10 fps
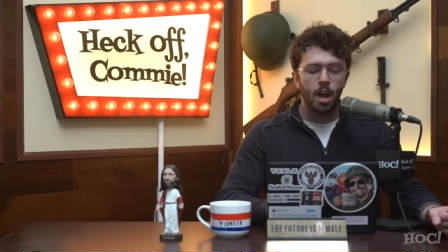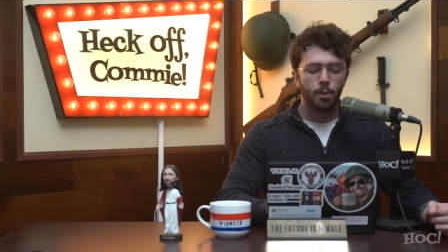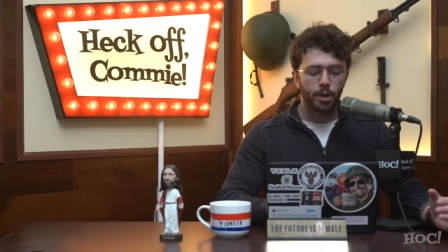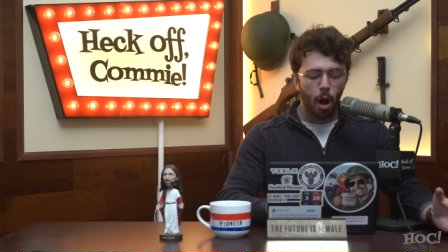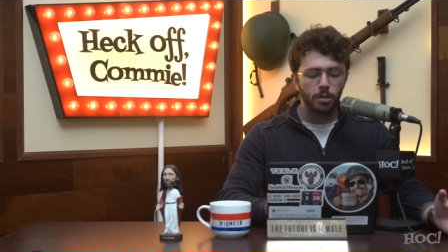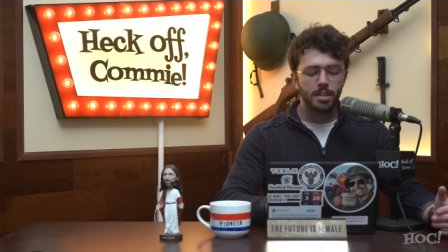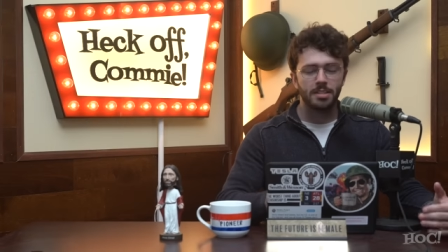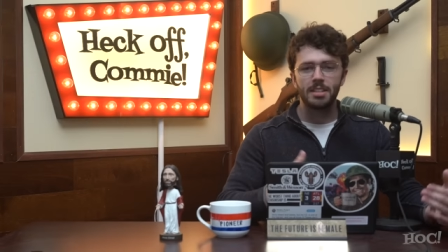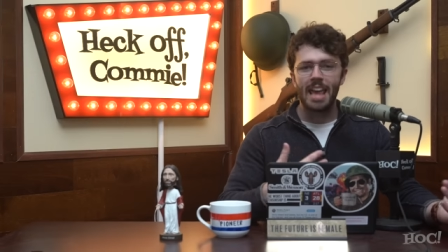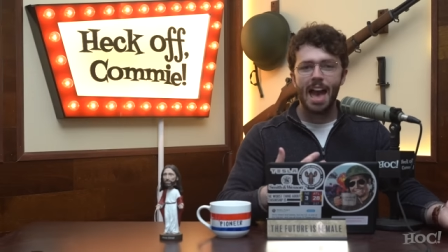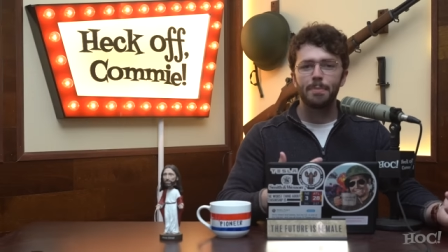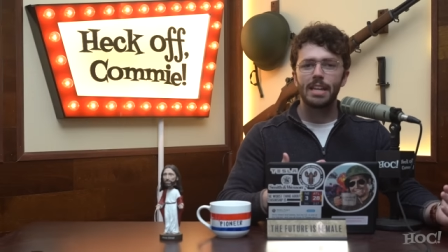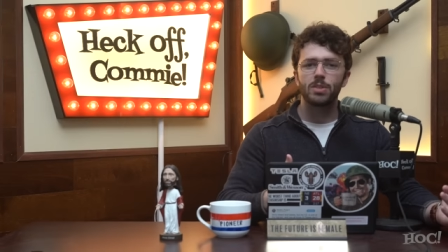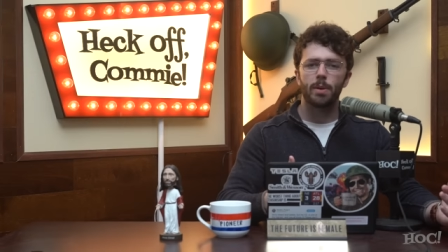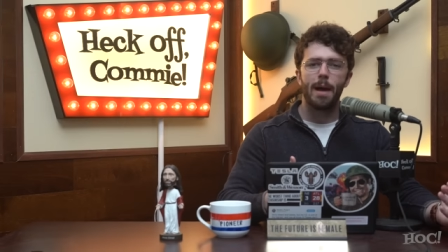regardless, these
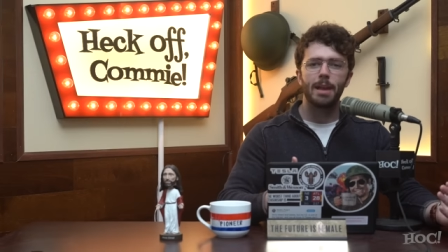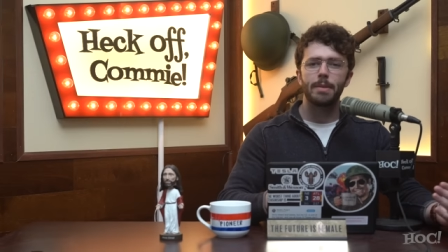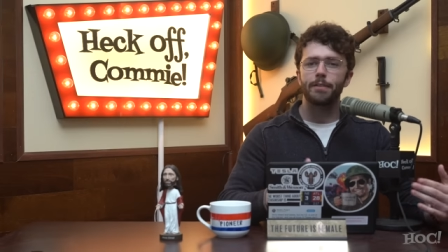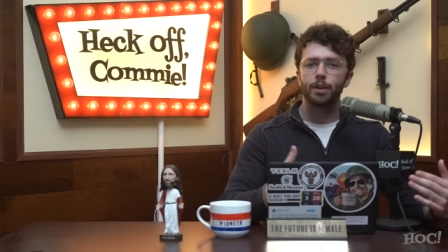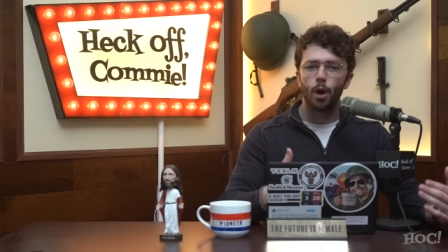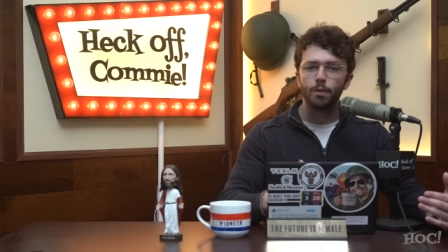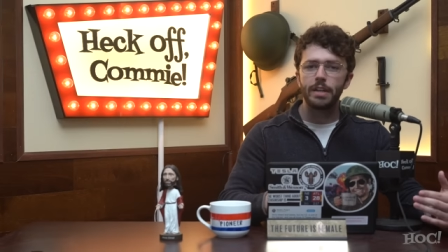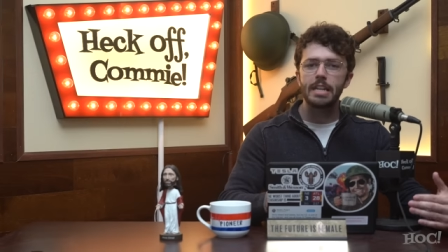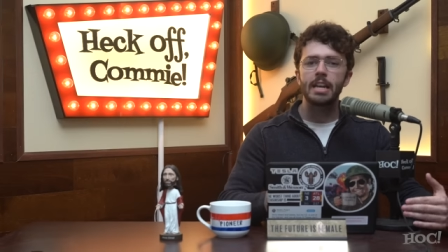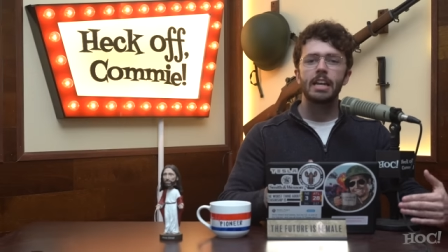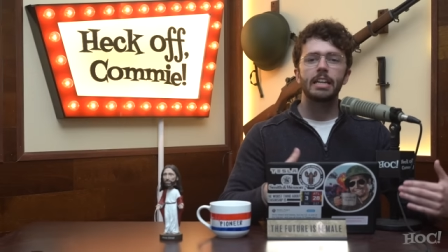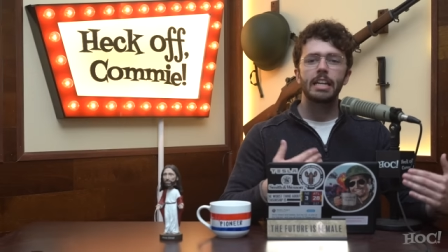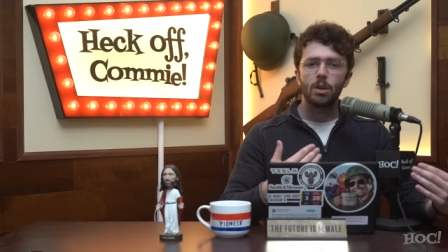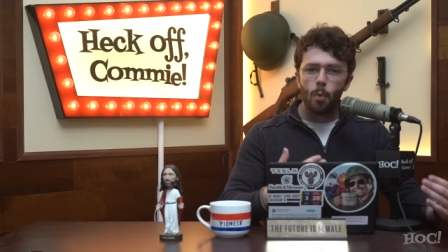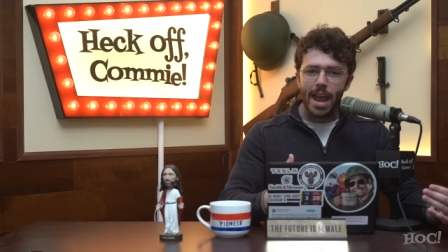happenings remind me of COVID
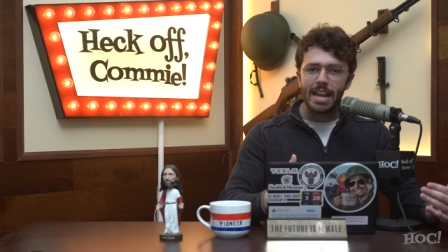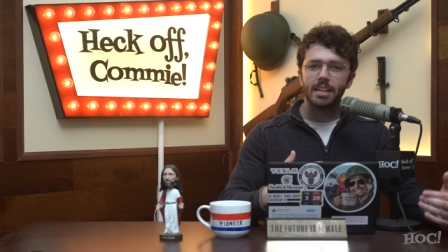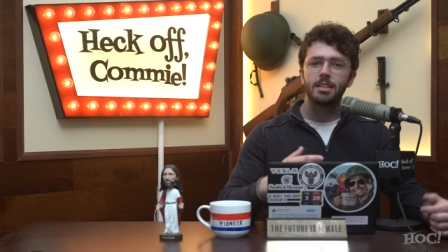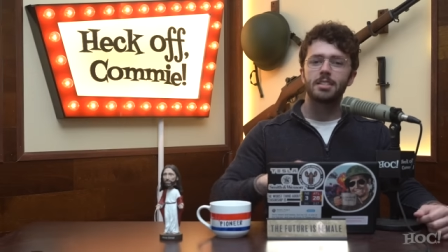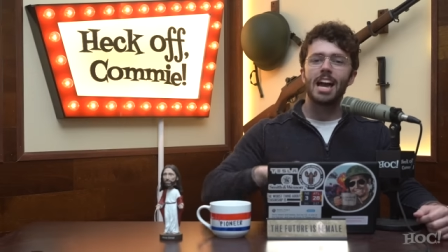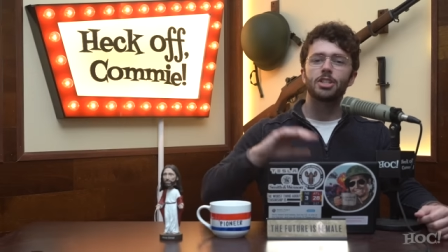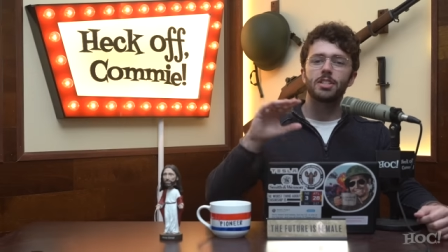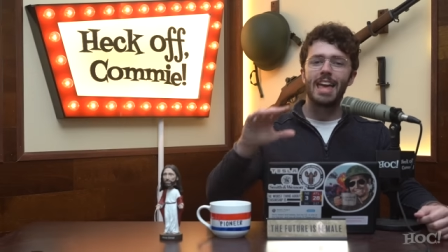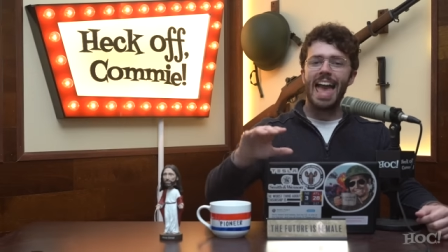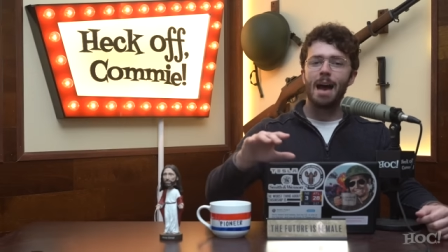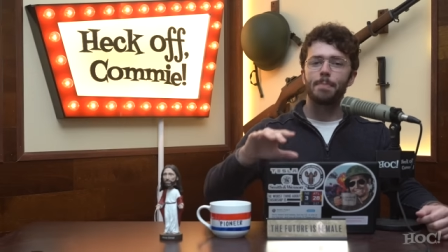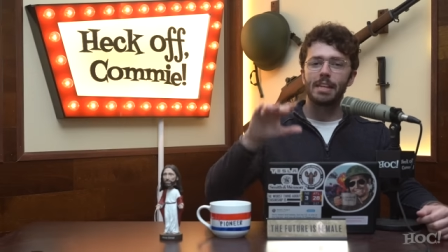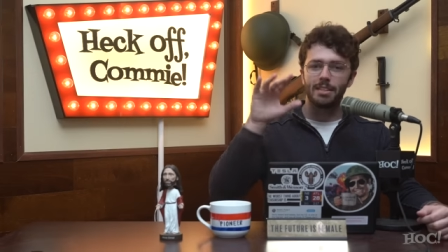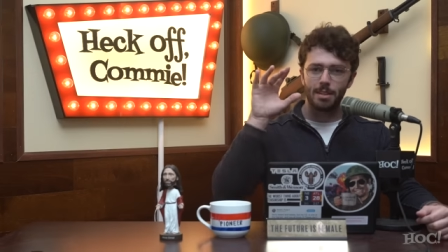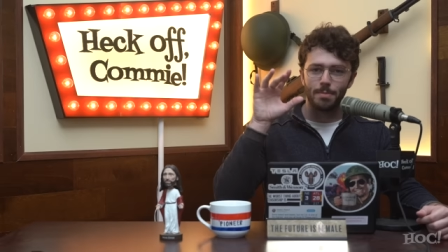in a way, because it's not just the
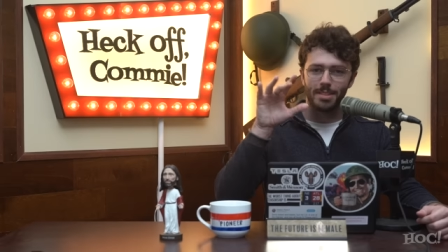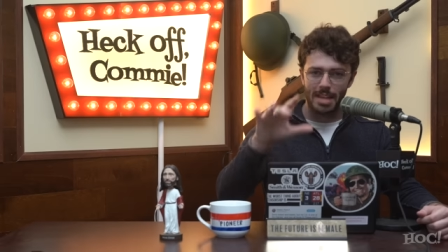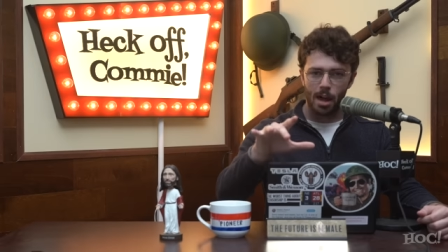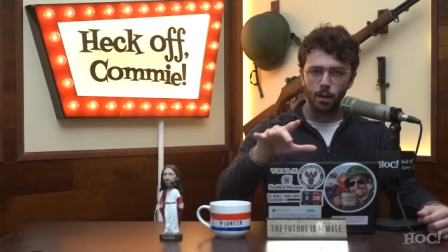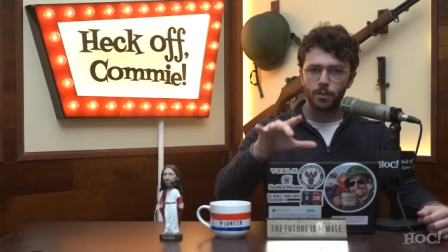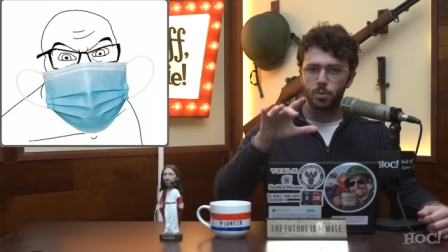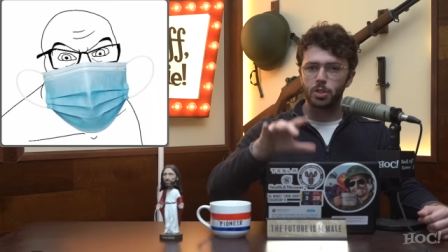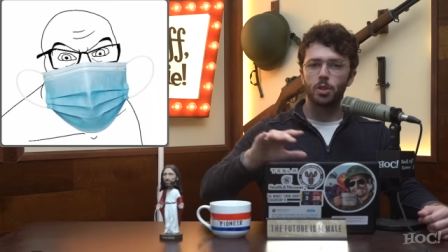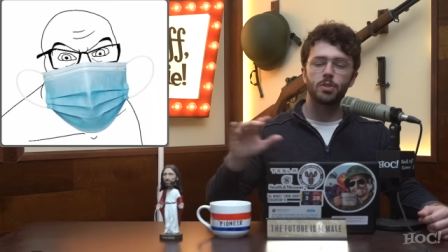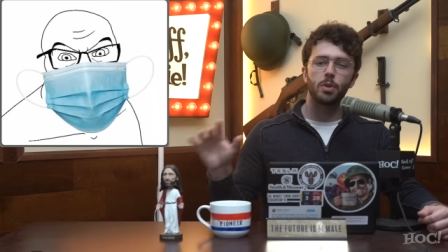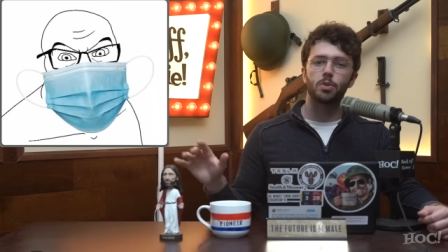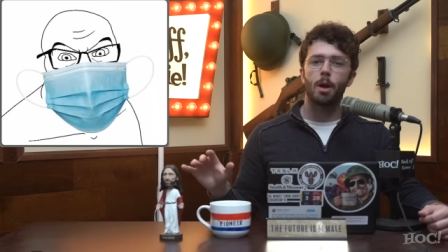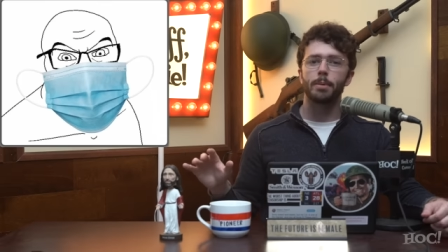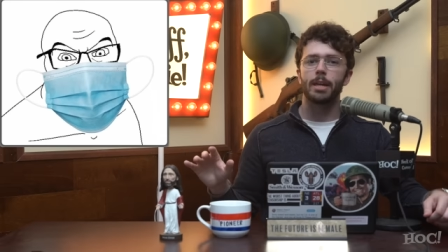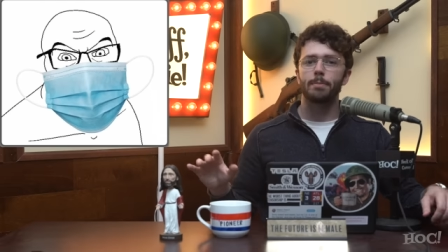happenings themselves which are so
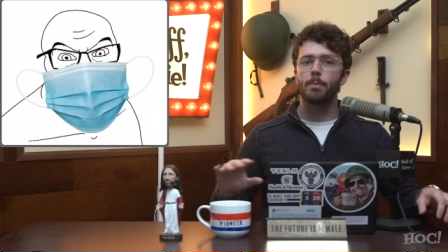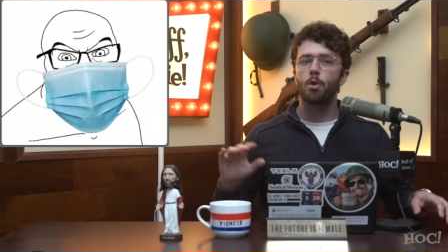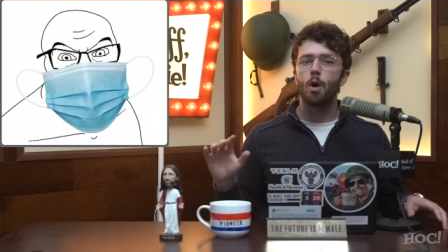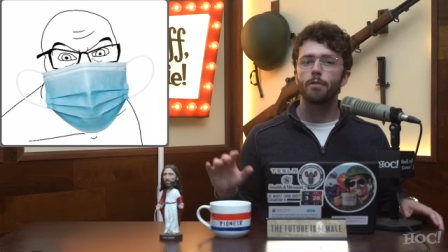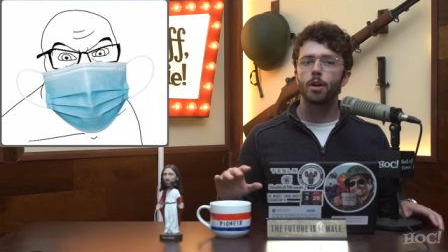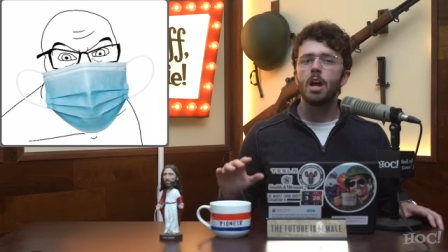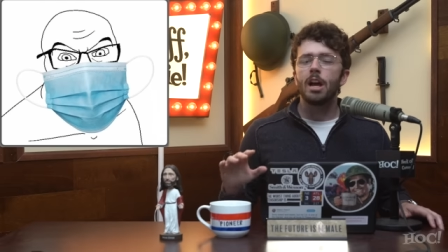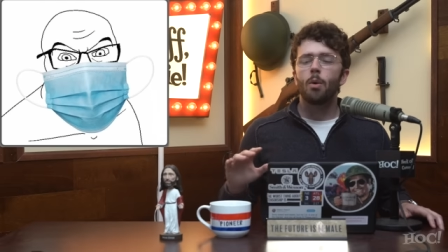troubling, but moreover,